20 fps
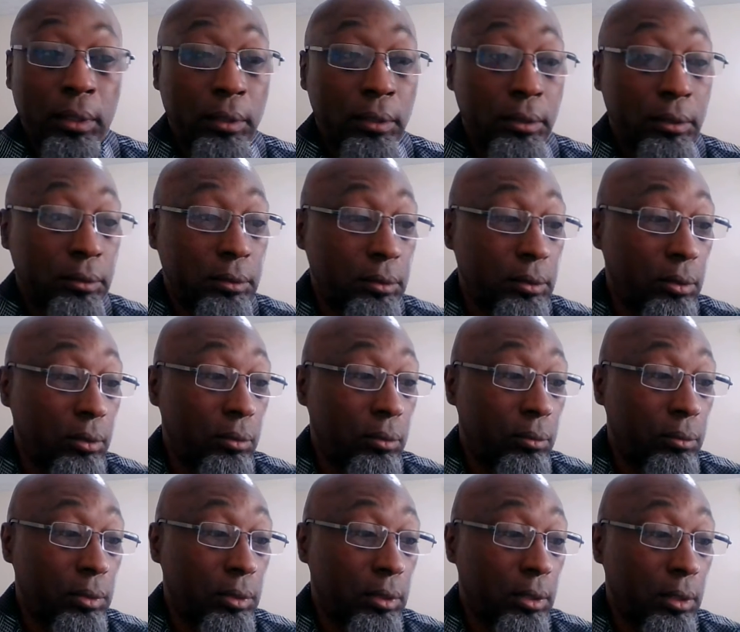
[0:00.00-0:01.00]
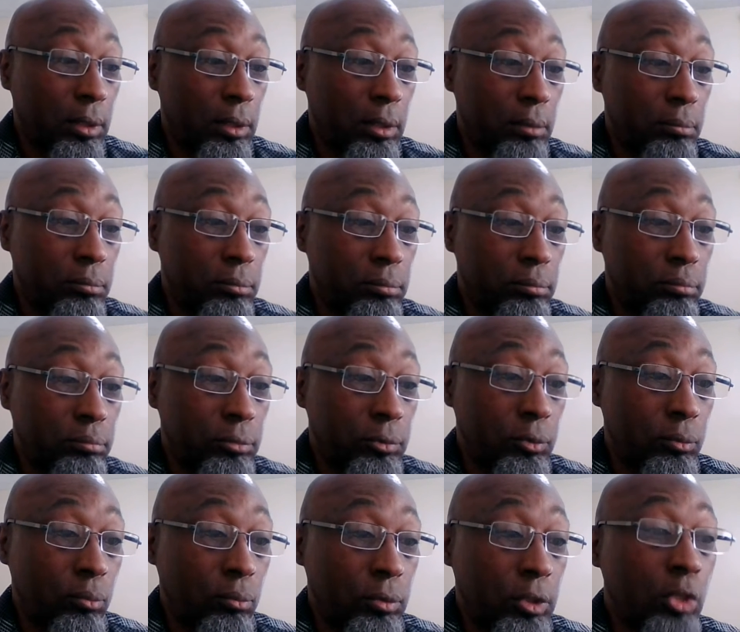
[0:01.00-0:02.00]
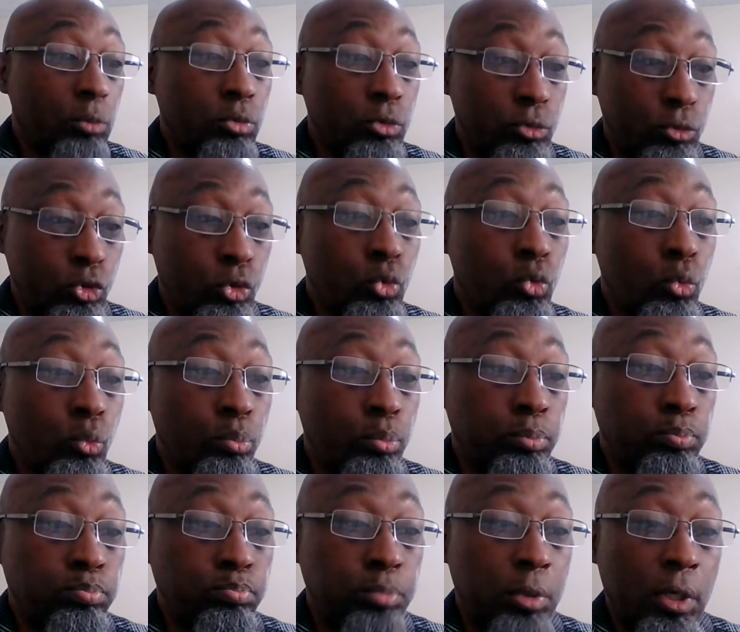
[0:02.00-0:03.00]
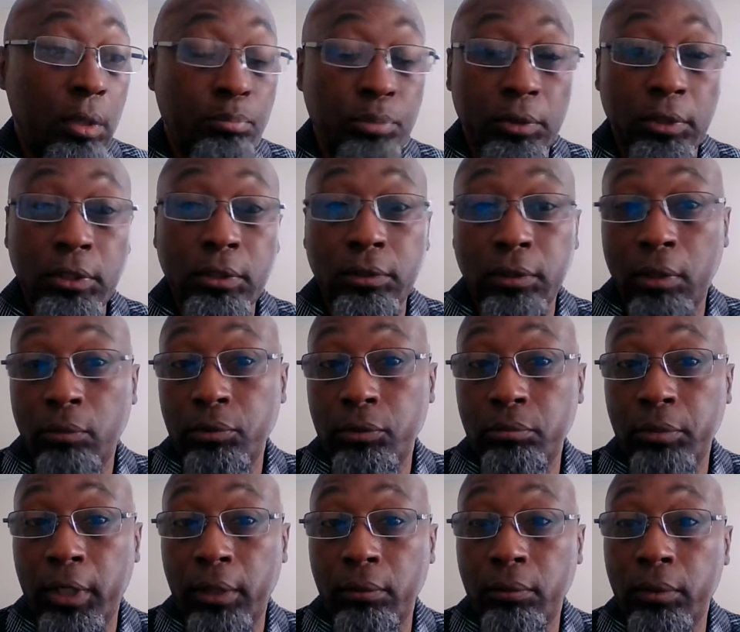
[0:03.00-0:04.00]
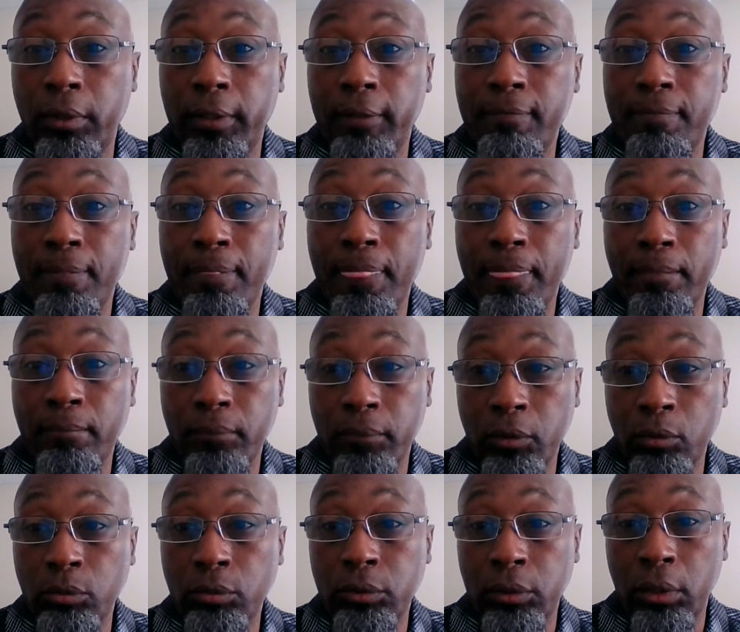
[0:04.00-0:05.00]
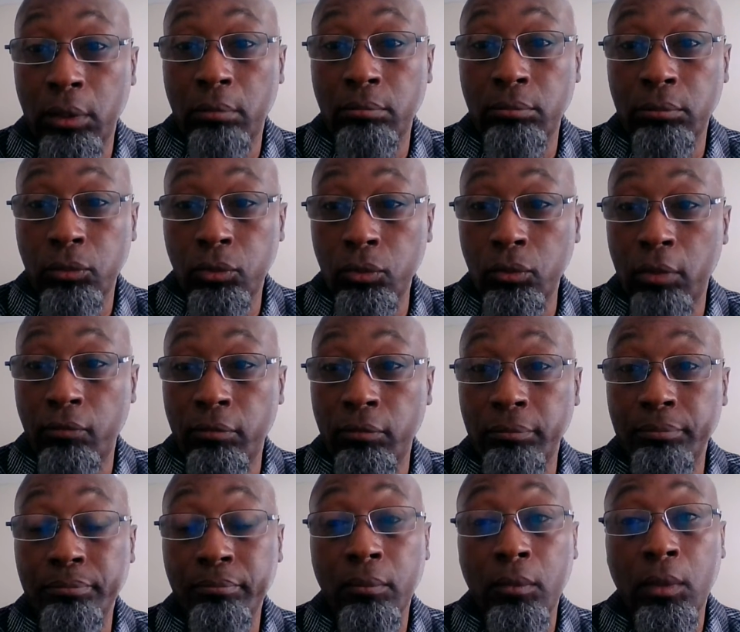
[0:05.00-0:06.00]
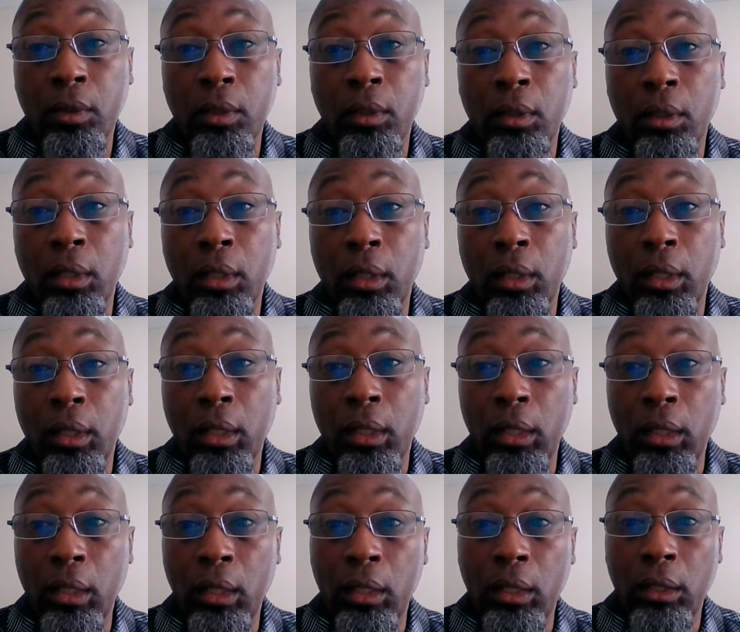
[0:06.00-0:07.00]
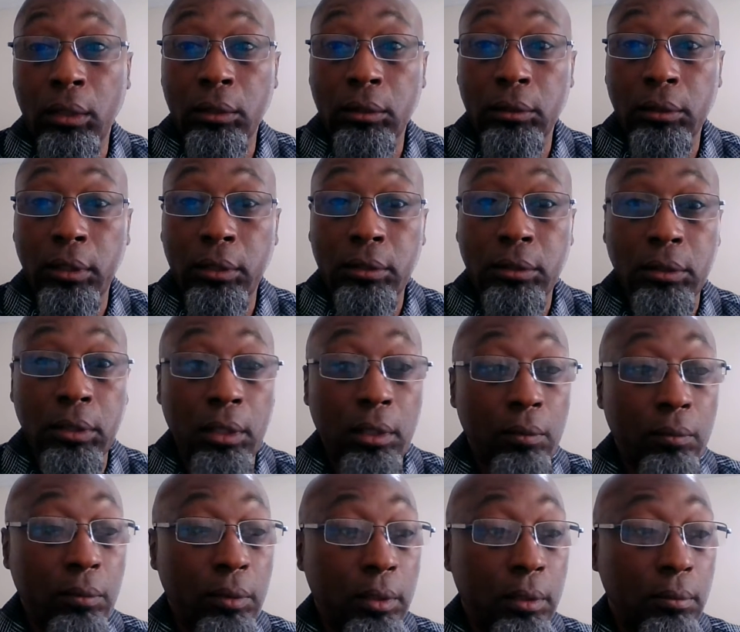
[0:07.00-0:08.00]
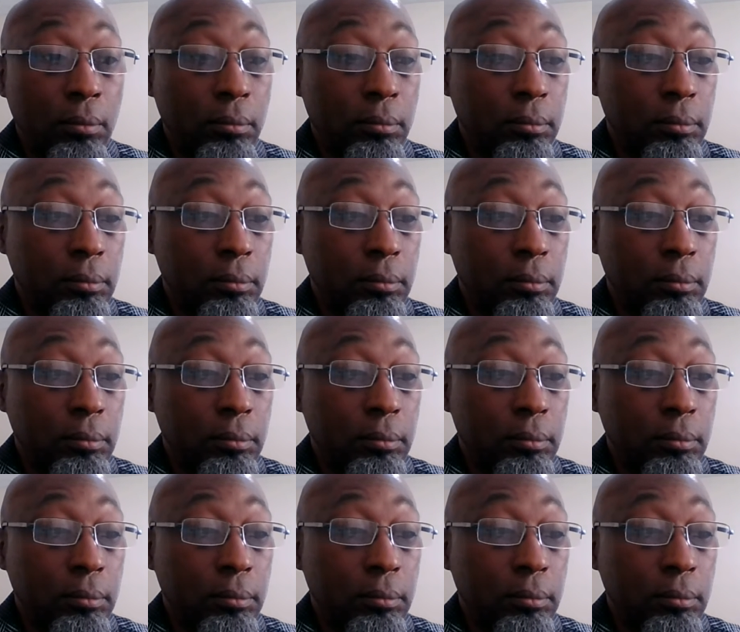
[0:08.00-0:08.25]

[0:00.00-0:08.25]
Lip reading: So it was 2 police officers, by the way. It was 2 of them. And they said, well,